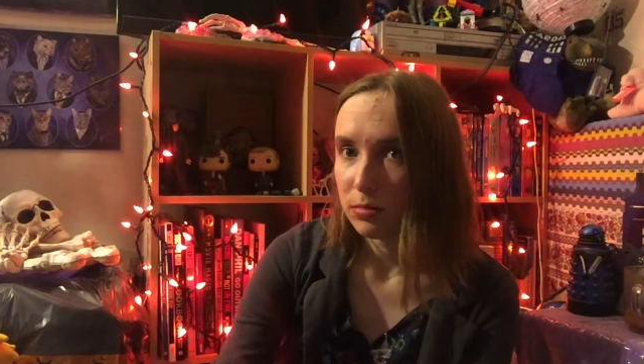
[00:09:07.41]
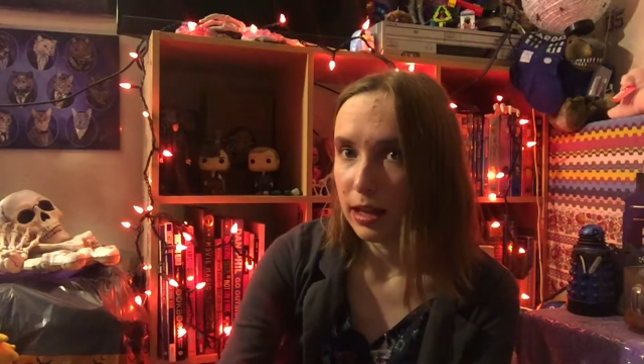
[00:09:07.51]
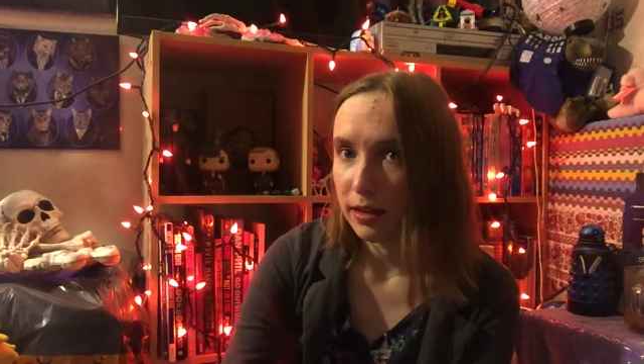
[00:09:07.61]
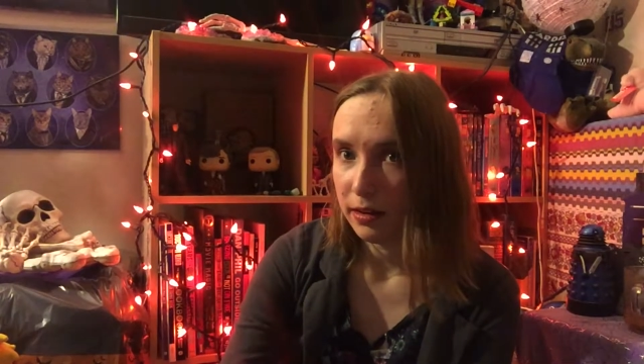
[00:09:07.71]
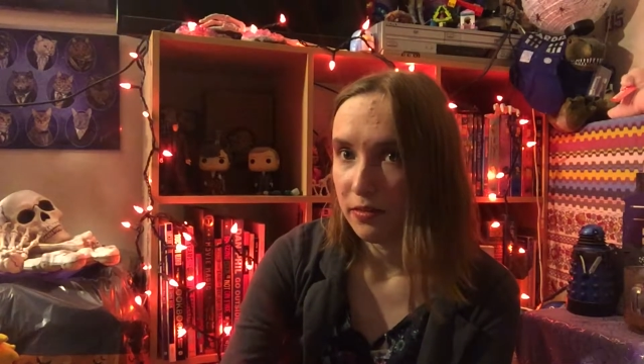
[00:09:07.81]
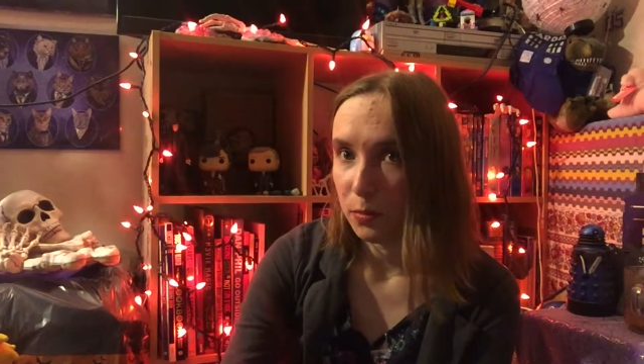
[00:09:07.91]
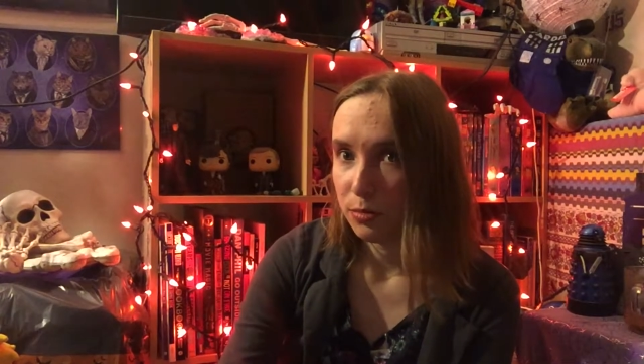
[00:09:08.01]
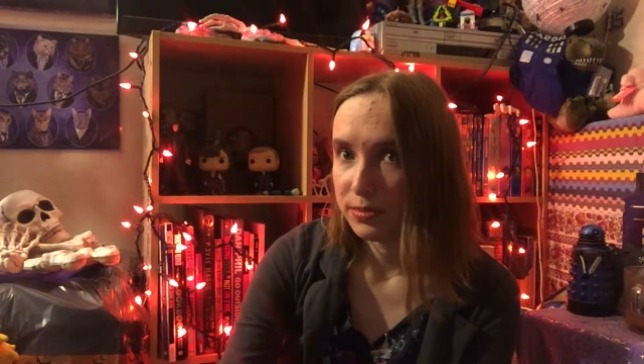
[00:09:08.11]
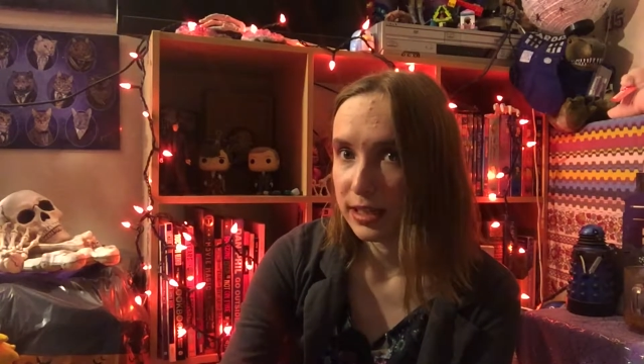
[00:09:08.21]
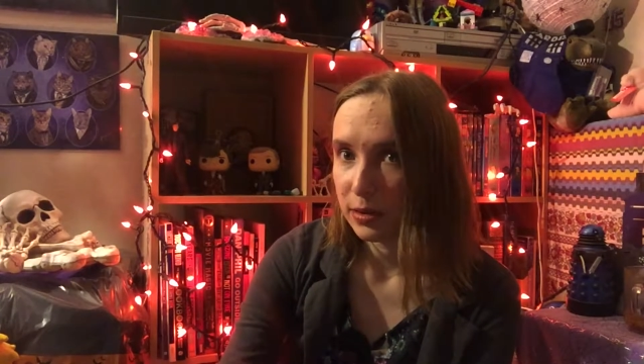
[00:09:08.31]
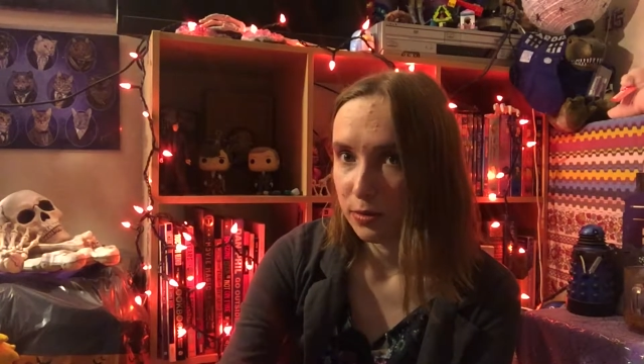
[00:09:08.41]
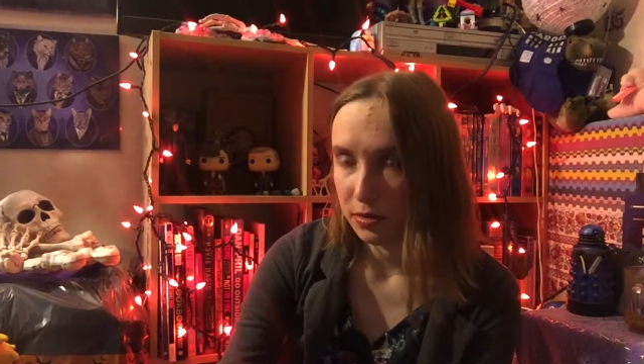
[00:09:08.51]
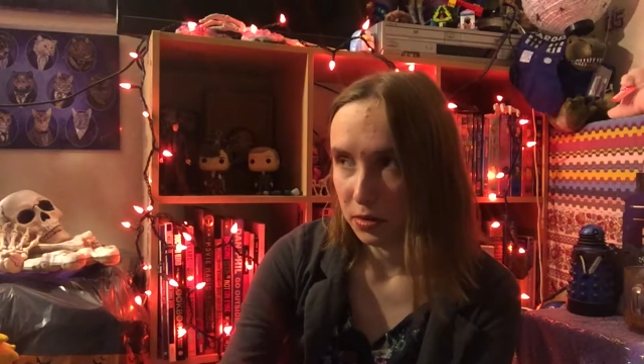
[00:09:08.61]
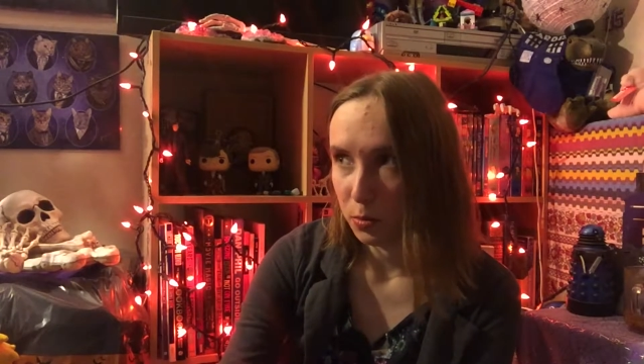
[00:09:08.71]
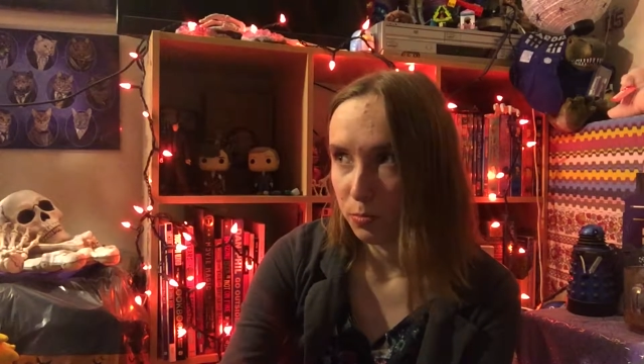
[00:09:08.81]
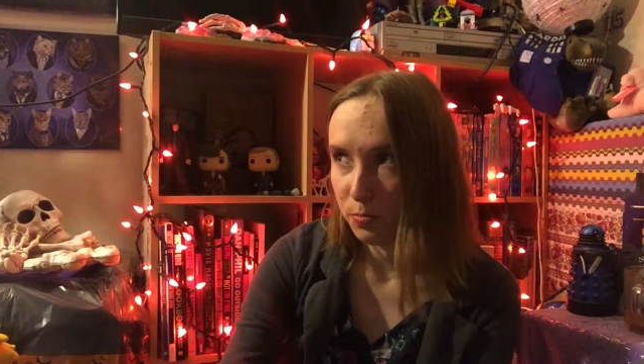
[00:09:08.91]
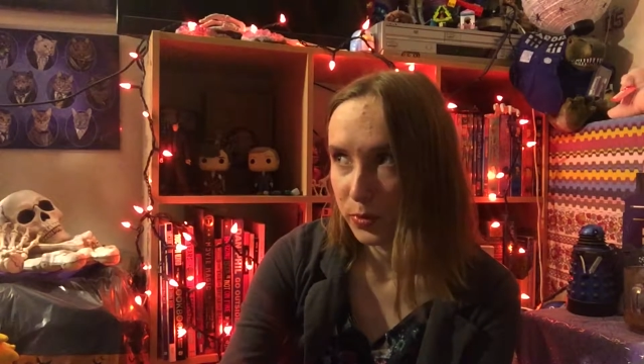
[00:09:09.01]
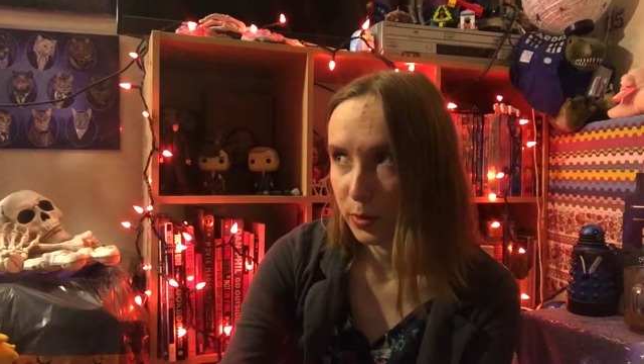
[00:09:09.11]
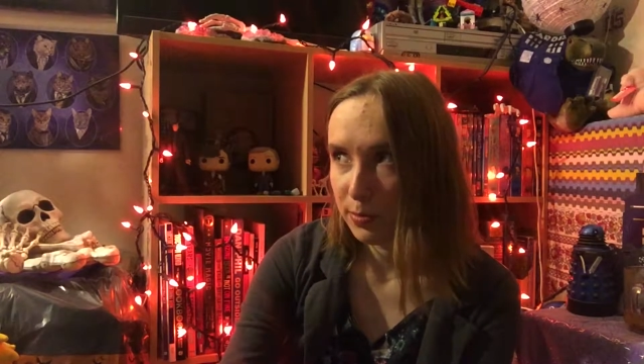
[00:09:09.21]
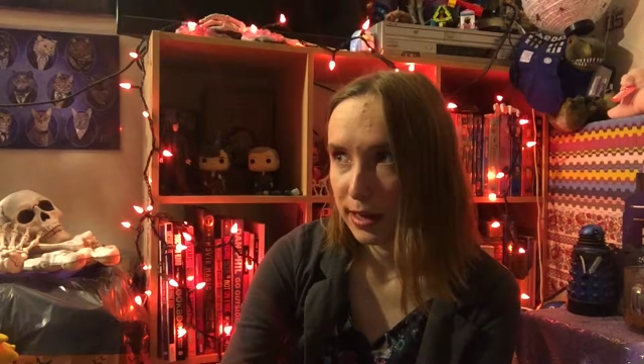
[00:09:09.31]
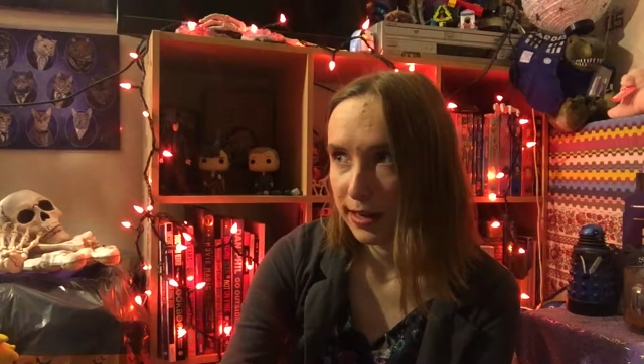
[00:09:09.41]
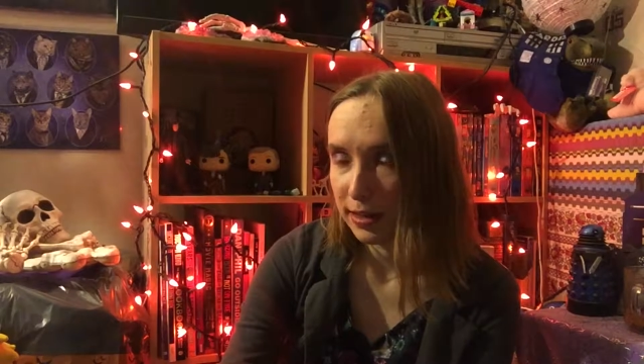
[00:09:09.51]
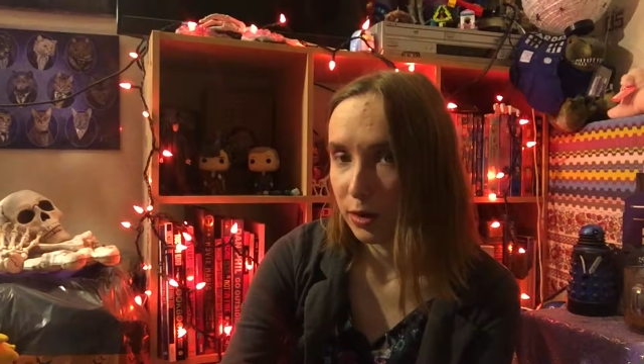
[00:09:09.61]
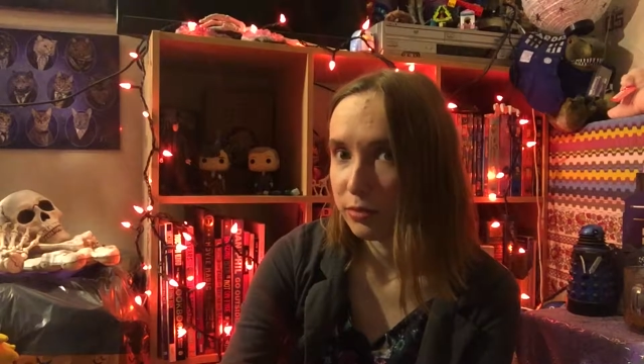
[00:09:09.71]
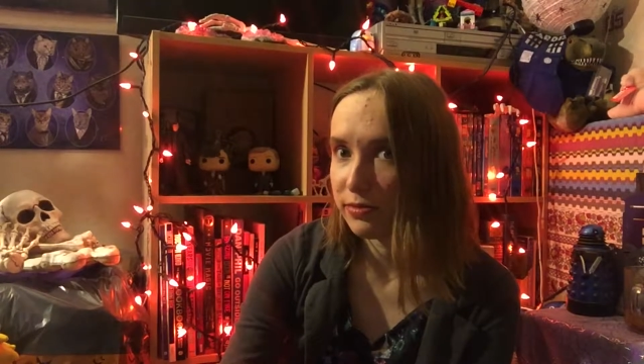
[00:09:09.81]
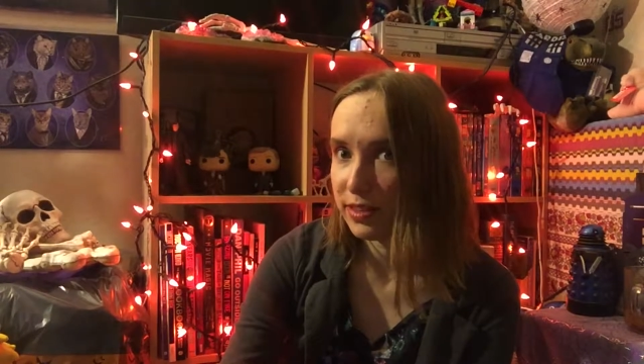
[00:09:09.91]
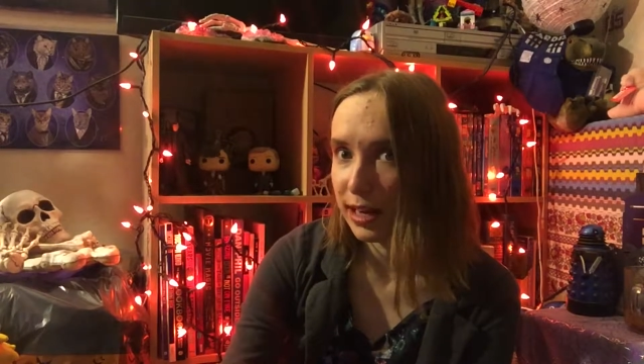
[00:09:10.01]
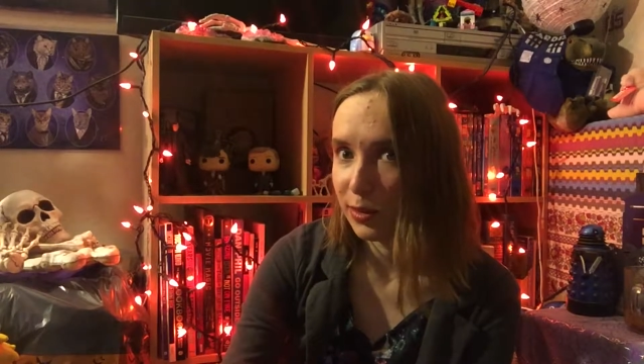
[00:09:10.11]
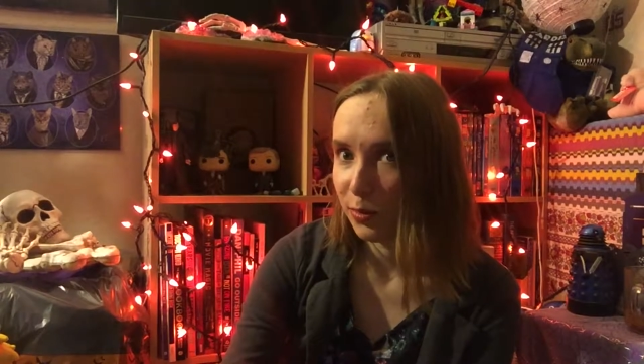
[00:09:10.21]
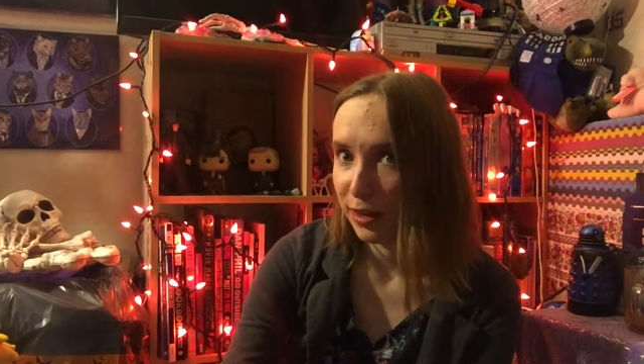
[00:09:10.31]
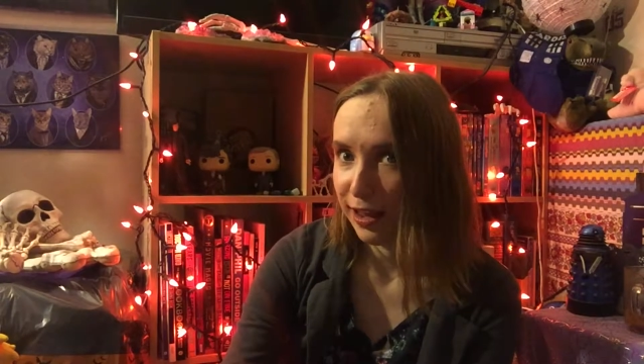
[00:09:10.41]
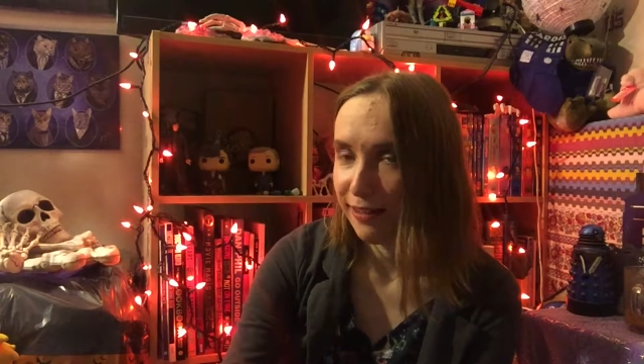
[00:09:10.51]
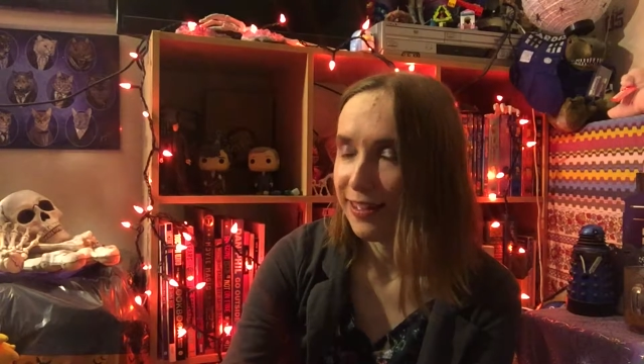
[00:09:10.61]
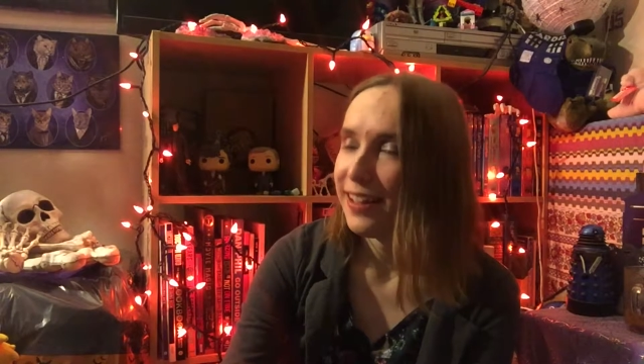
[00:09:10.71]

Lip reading: the end of a broomstick, where you're sweeping and then also flying through the air.